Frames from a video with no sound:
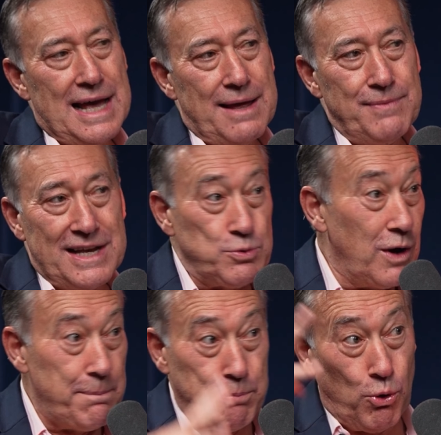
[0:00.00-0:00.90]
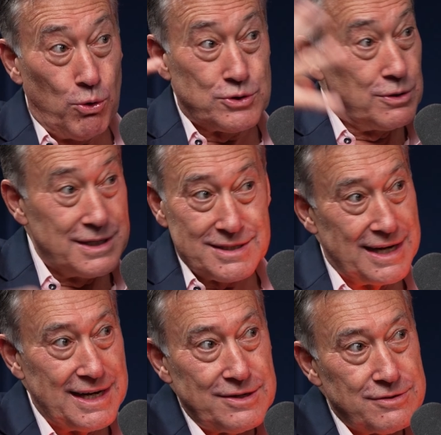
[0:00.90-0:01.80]
And that's why a portal is
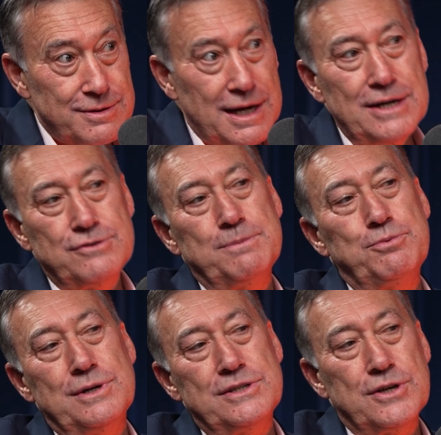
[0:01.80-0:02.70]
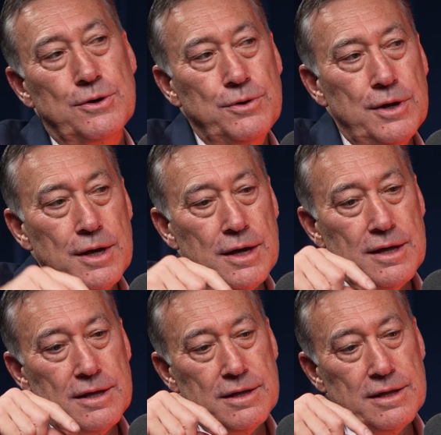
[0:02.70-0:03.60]
an entry point. So
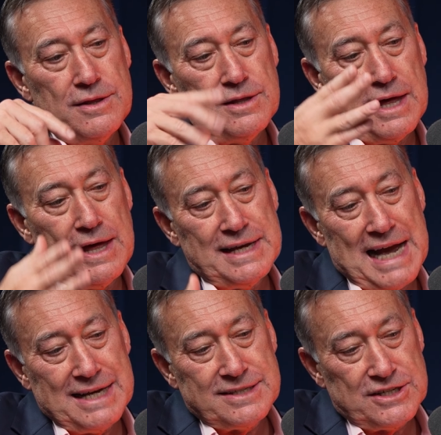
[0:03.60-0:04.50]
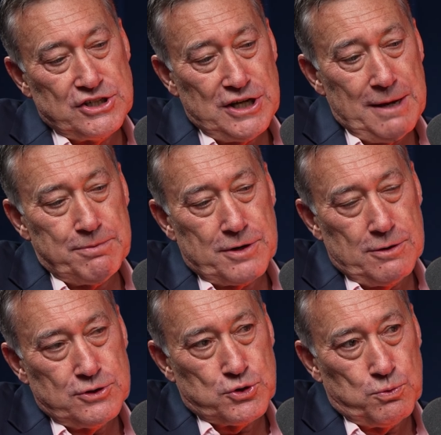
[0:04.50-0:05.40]
as the ship
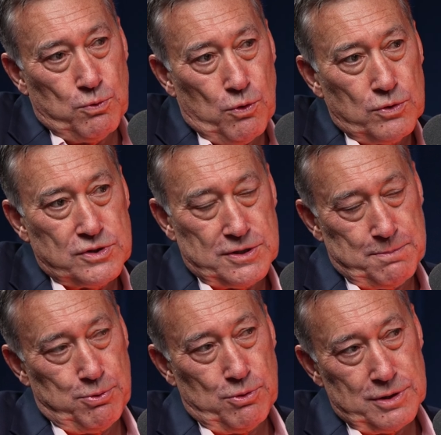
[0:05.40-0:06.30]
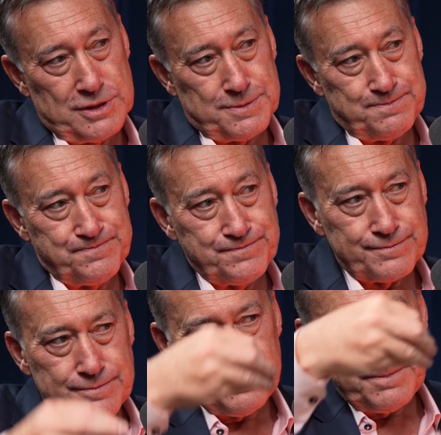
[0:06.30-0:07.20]
goes towards the port,
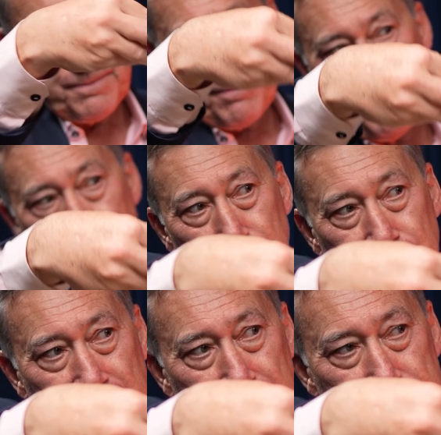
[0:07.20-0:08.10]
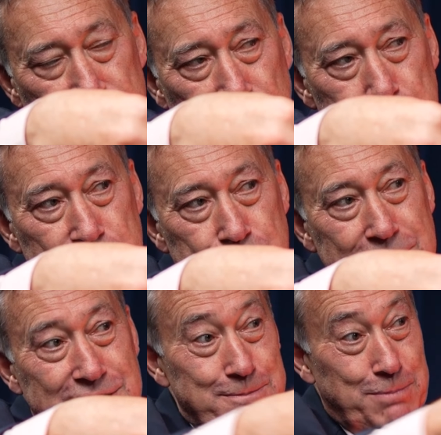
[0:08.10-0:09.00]
the ship is
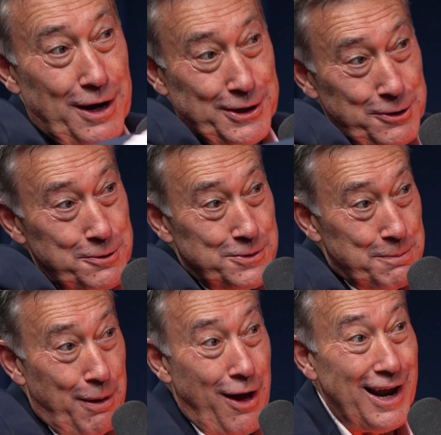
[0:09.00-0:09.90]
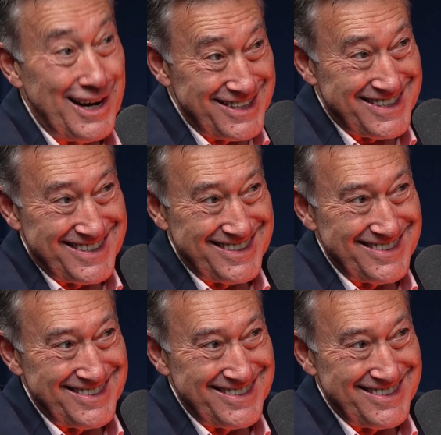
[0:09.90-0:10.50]
greeted by you, the pilots.